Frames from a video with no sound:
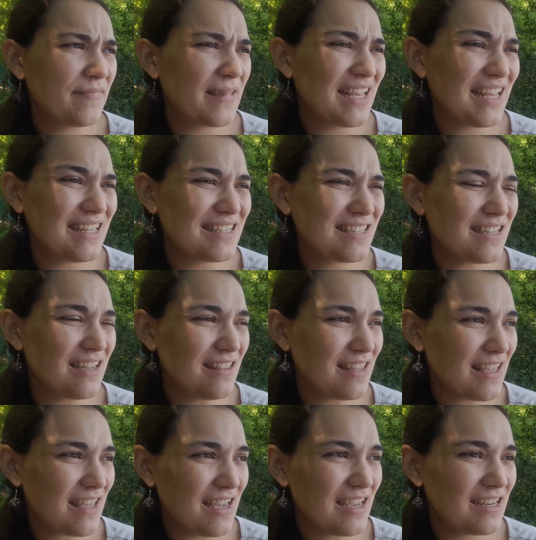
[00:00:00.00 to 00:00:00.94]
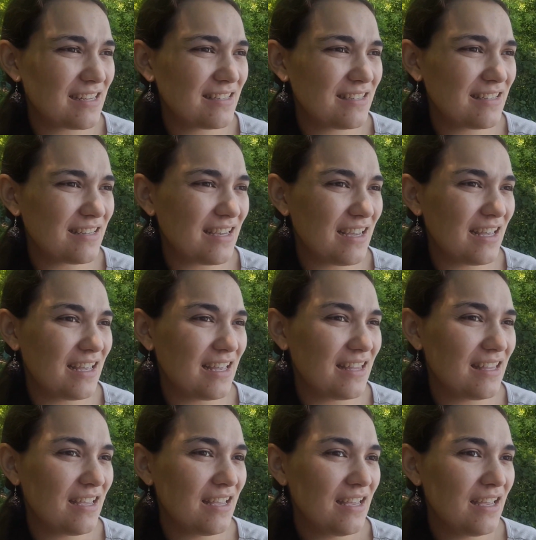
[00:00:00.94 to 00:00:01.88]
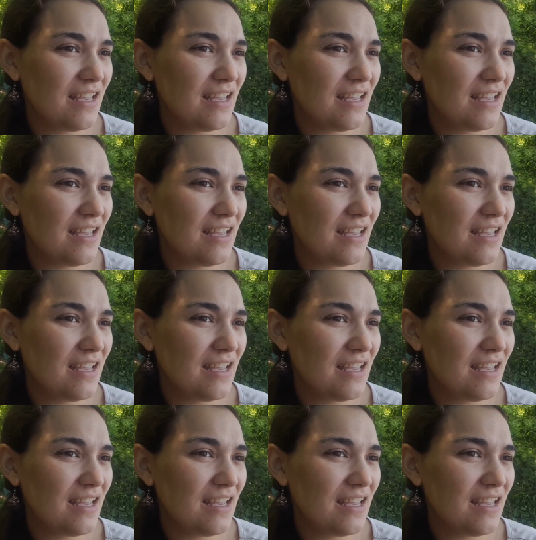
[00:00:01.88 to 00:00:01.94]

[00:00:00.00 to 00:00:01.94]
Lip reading: That's not the case. And